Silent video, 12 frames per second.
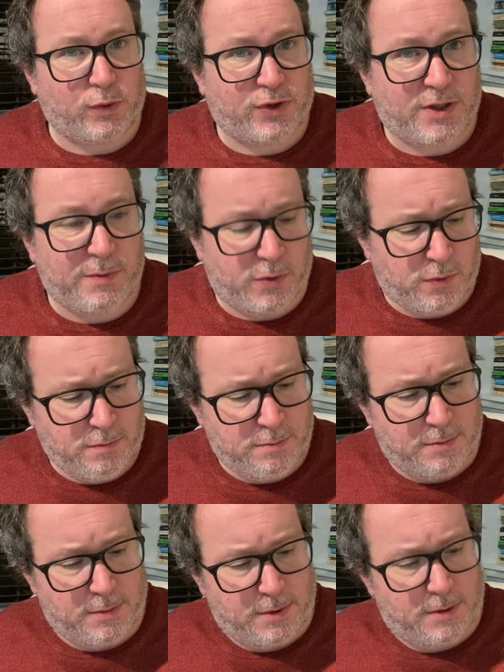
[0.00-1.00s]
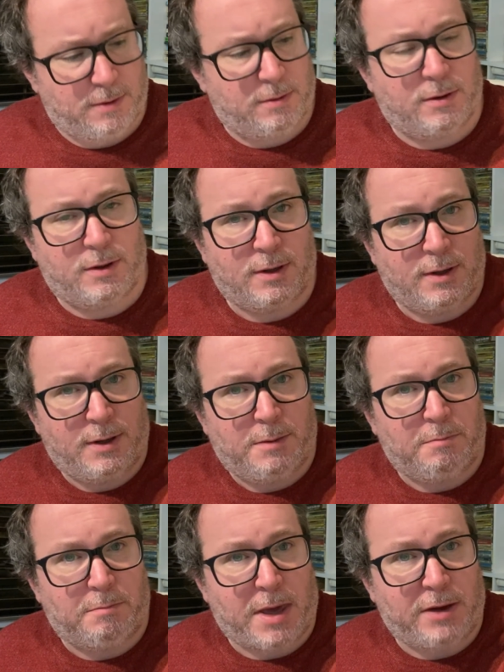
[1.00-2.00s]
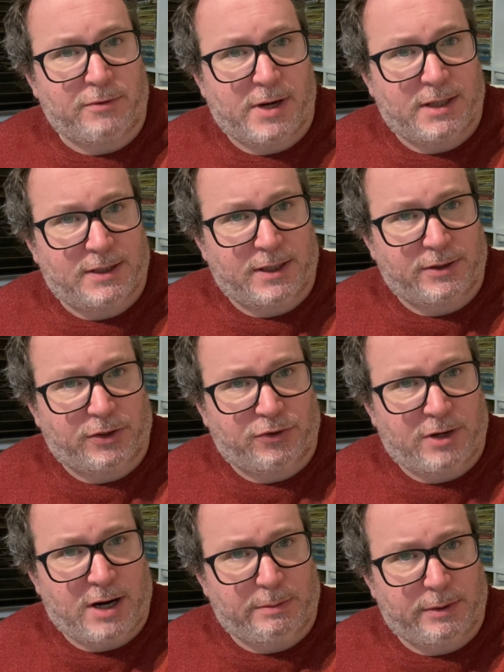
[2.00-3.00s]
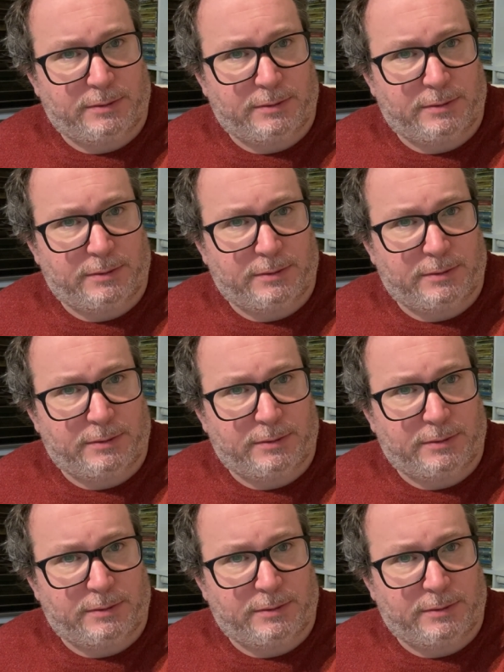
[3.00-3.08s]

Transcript: Simenal, Maigret Sets a Trap,